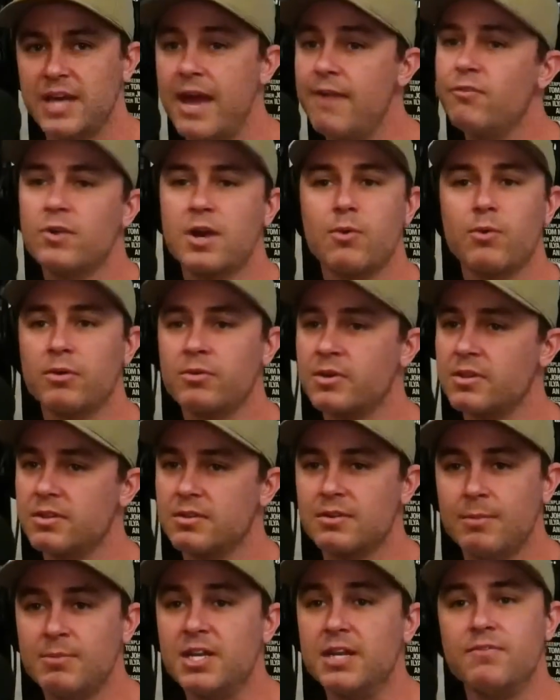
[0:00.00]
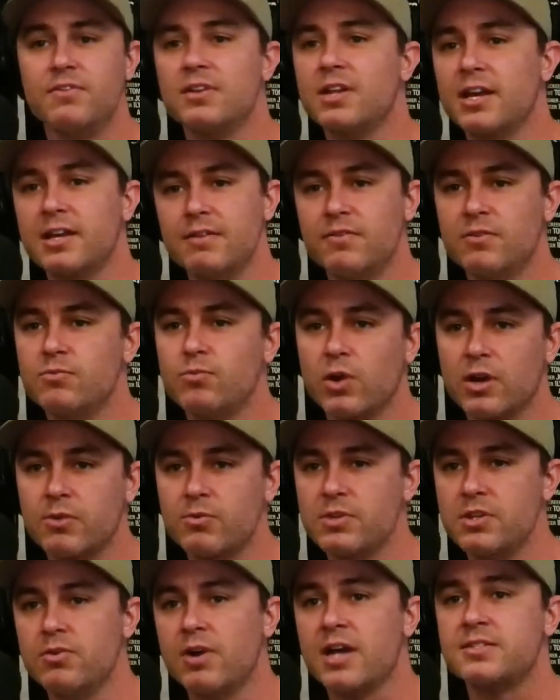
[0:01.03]
Everyone I work with. I mean, even working
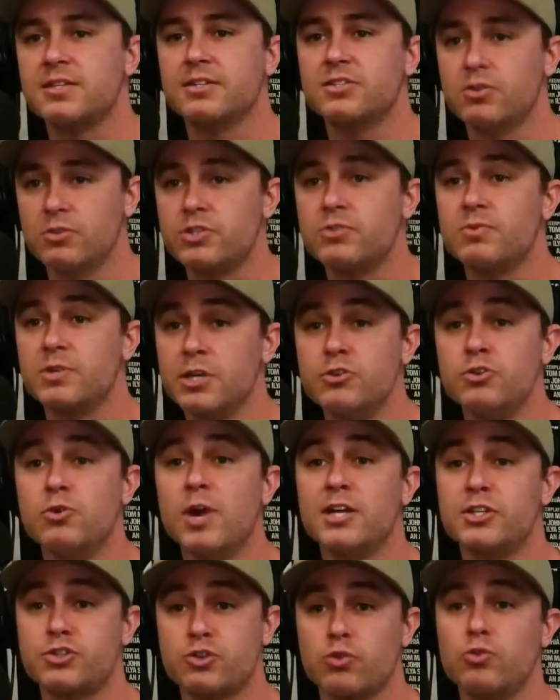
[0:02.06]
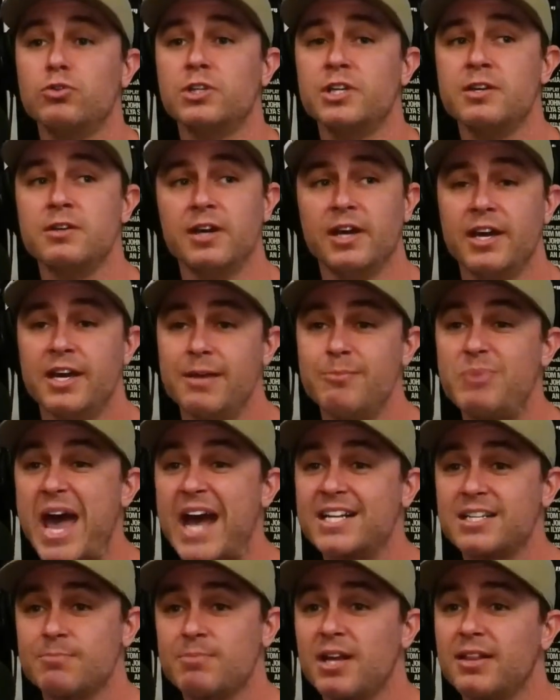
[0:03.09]
with you guys, I told you, you guys truly
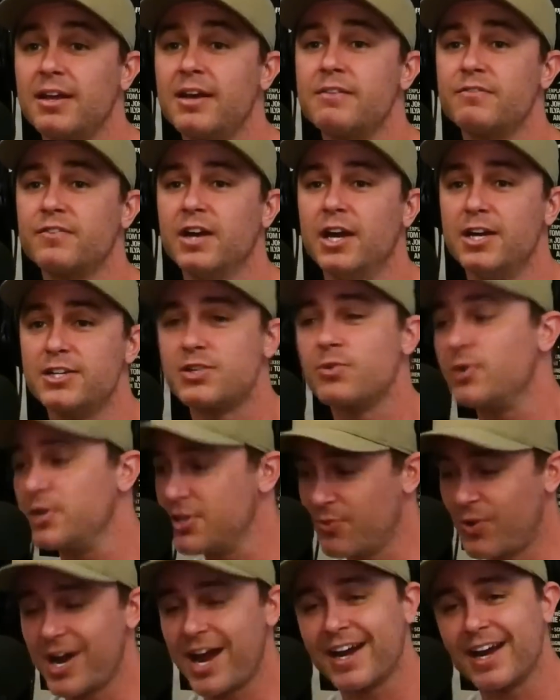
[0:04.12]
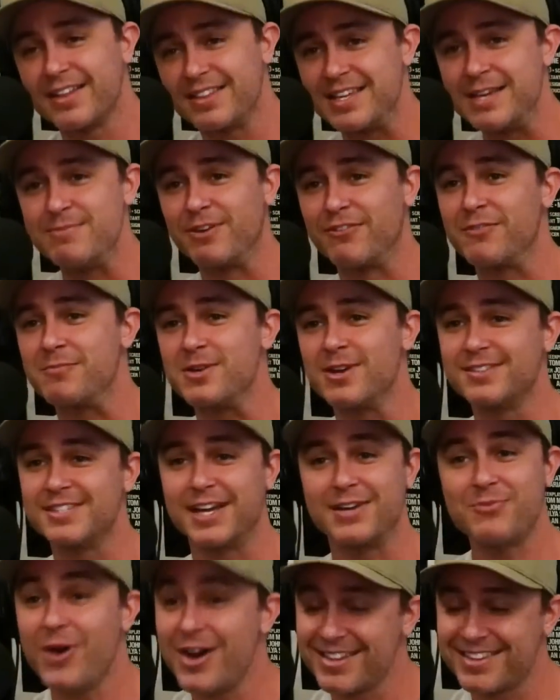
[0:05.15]
impacted my life. So when I got the email from you, I was
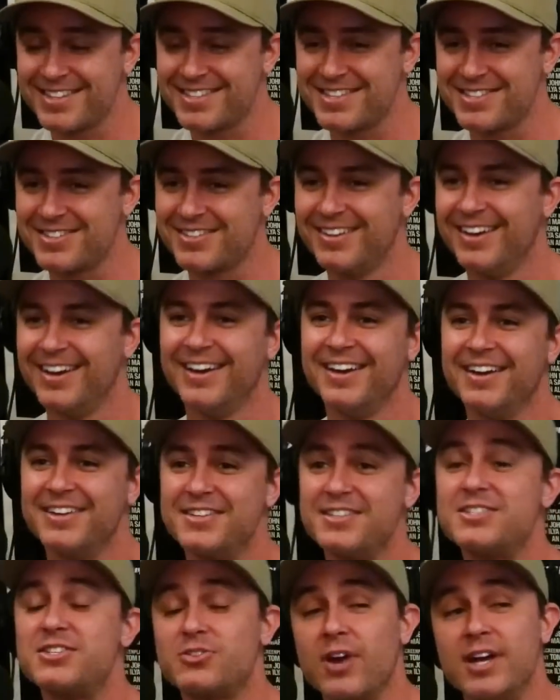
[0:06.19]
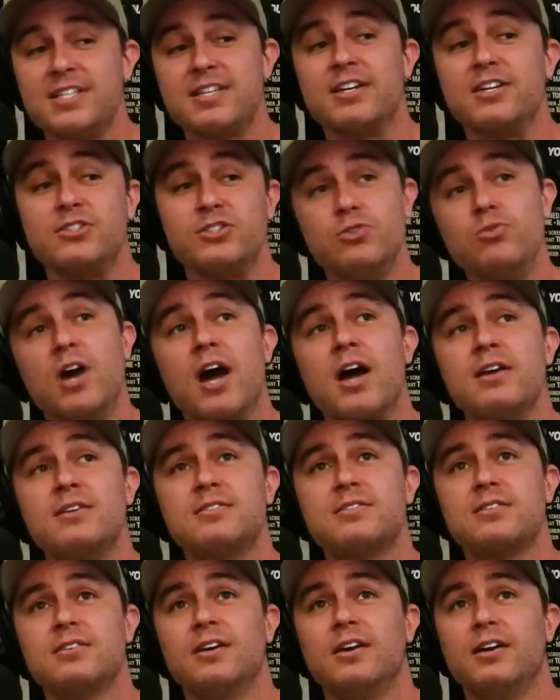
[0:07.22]
like, what? This is crazy because you
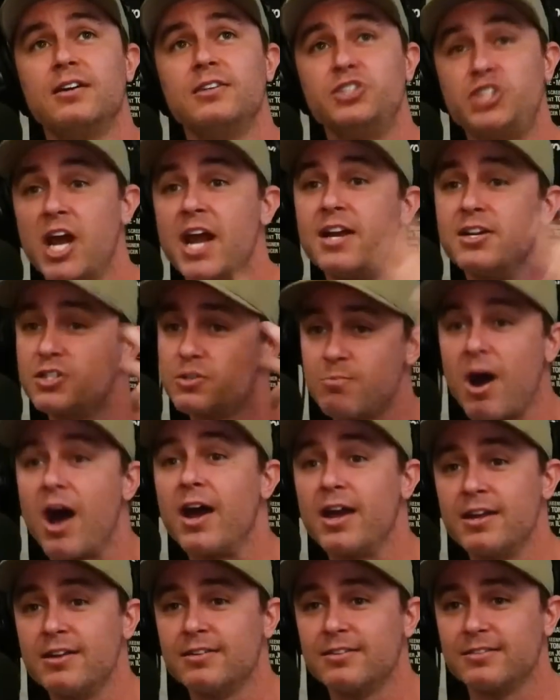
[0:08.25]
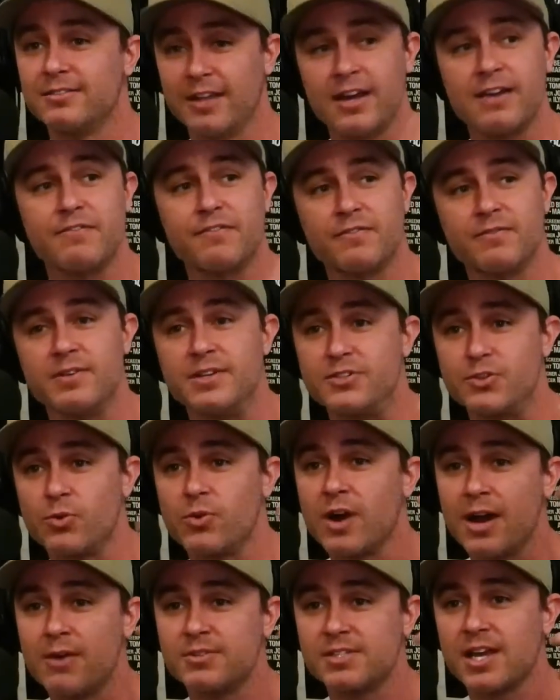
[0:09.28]
guys changed my life into
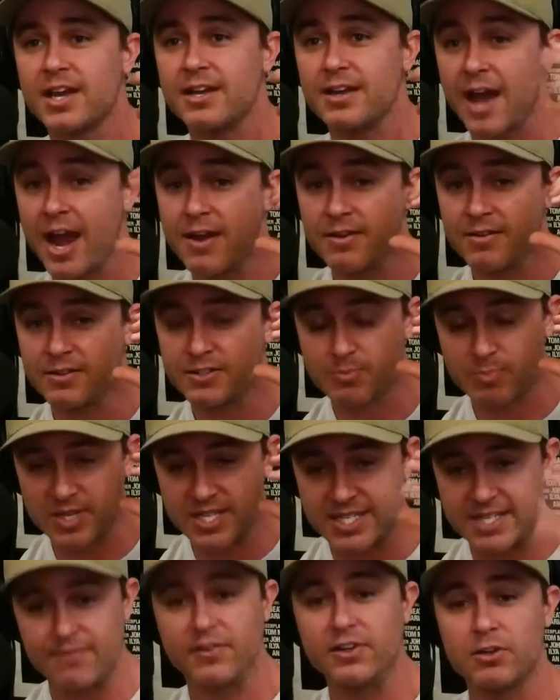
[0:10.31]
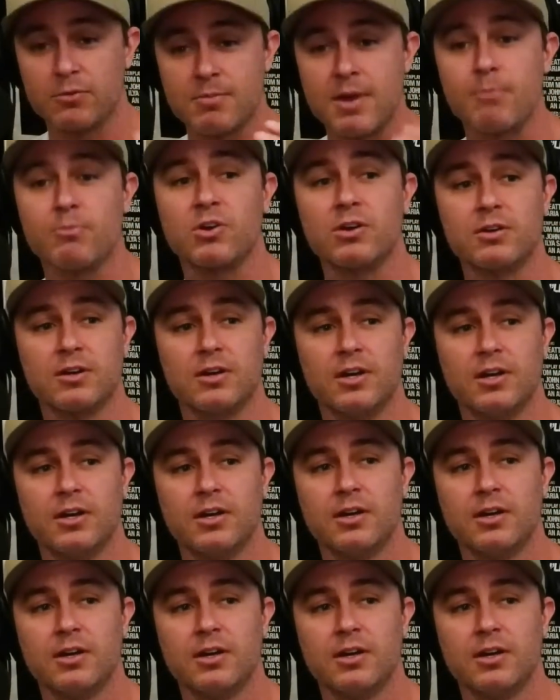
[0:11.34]
where I was like, I specifically remember.